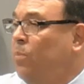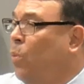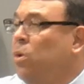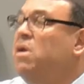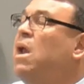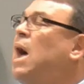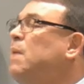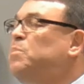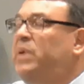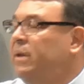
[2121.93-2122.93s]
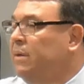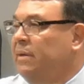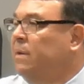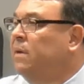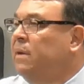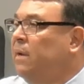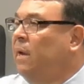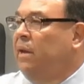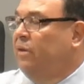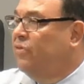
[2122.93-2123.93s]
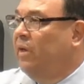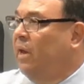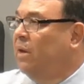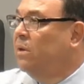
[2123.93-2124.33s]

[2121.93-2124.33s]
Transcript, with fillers: not peddling anything.